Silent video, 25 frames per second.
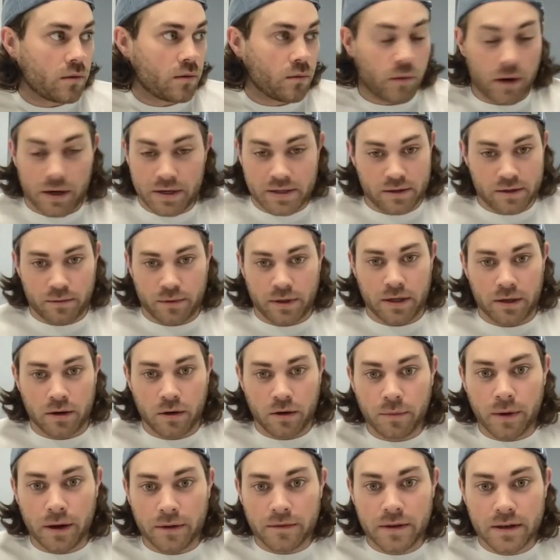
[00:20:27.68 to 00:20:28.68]
why does nobody
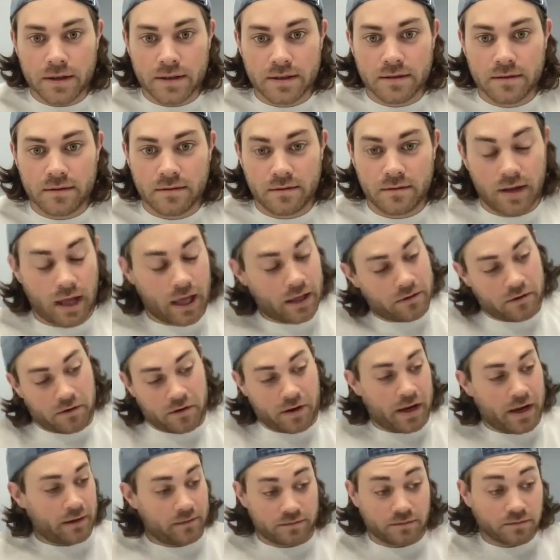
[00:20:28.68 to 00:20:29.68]
know about this? And they're
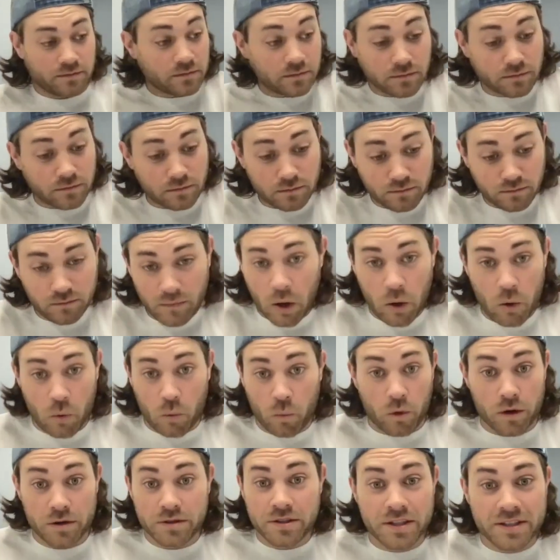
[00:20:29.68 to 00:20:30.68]
like,
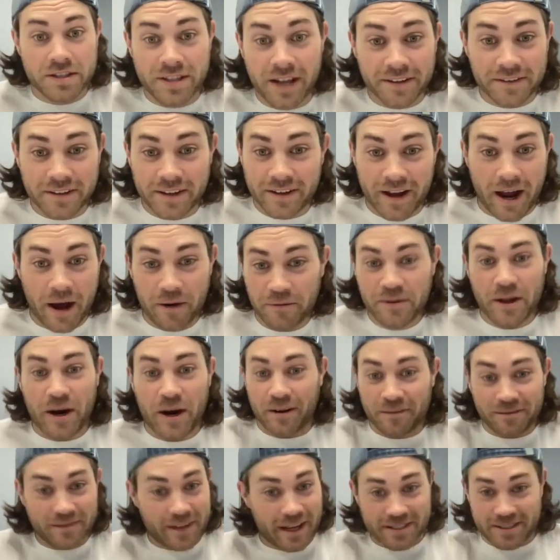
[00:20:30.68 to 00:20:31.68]
we're just not out
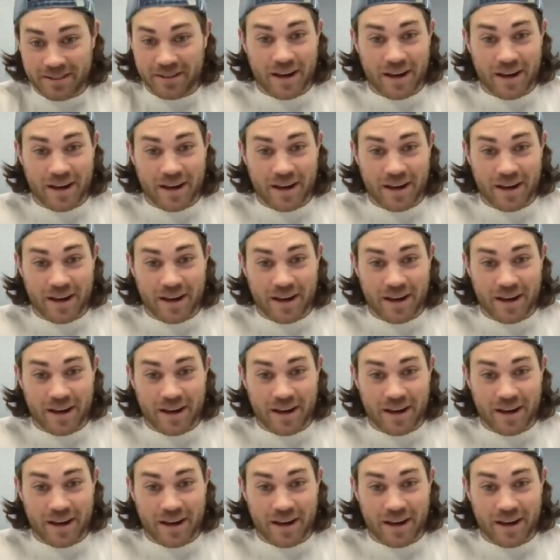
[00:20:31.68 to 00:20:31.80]
there.